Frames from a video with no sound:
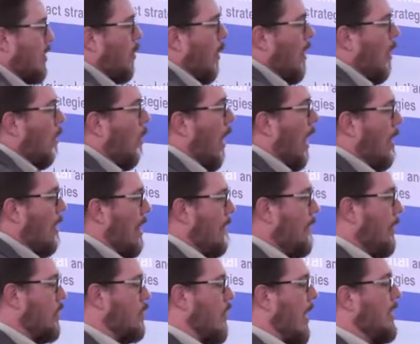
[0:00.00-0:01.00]
soil water
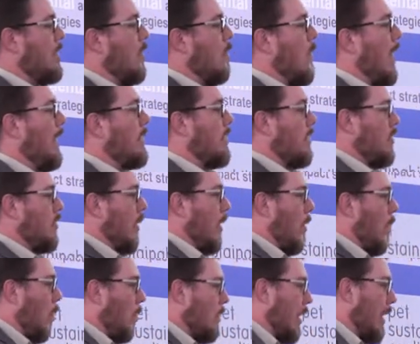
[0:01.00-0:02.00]
infiltration rates and
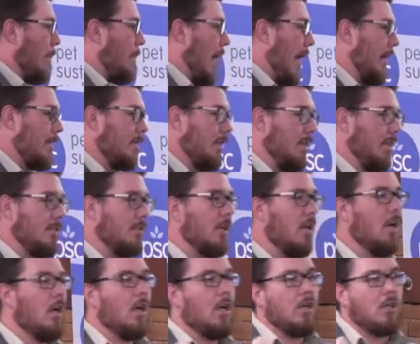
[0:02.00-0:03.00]
soil holding capacities,
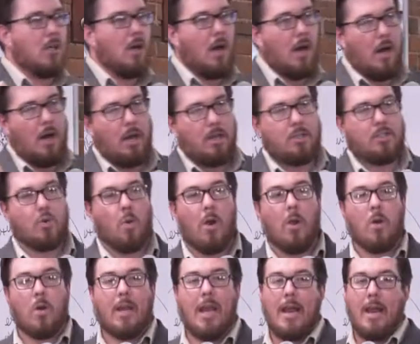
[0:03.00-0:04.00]
uh,
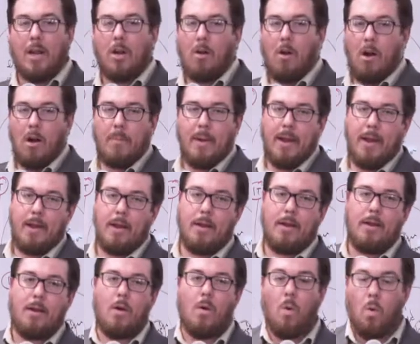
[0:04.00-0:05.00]
soil organic carbon,
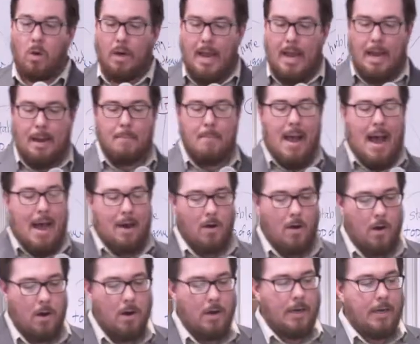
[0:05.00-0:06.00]
organic
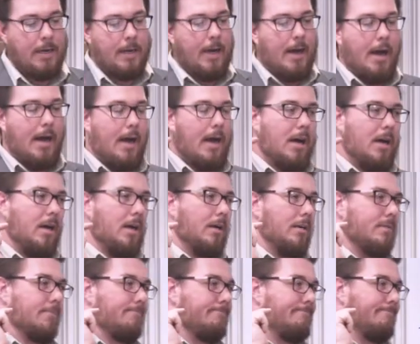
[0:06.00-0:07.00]
matter,
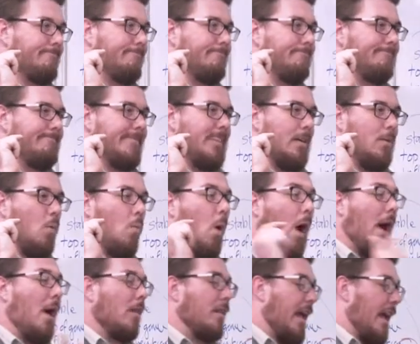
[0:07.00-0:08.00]
uh,
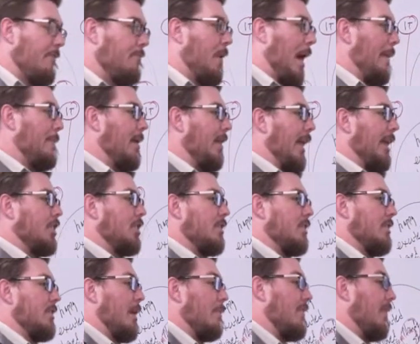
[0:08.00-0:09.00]
wildlife
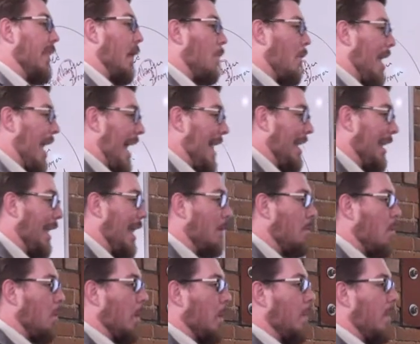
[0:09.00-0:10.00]
populations is something that we're adding in.
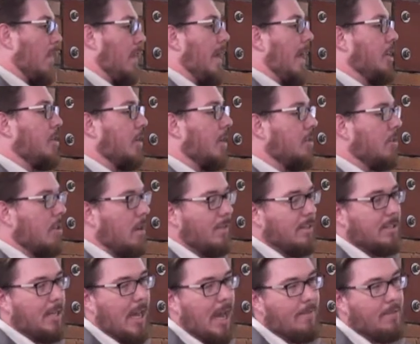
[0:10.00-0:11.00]
We're working with the Nature
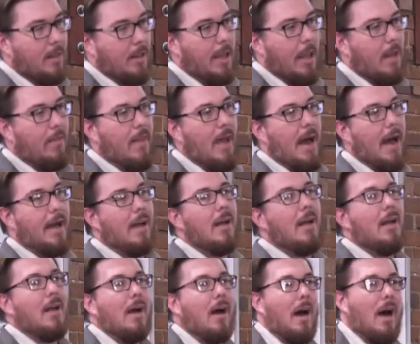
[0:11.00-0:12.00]
Conservancy heavily on that.
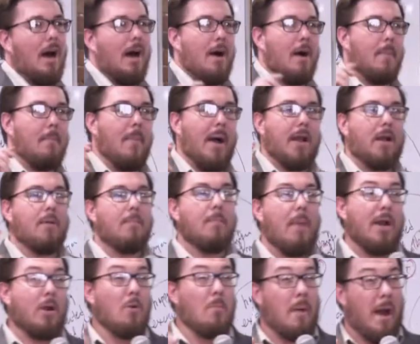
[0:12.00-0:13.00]
Uh, my,
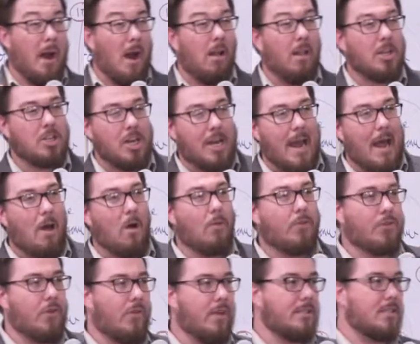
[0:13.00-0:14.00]
microbiology
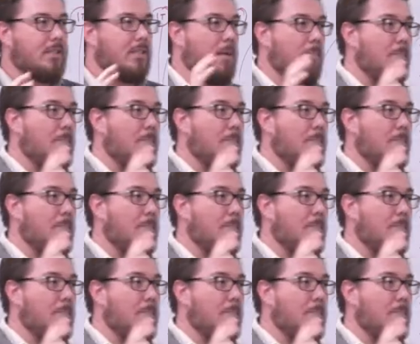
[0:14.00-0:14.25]
health, so this is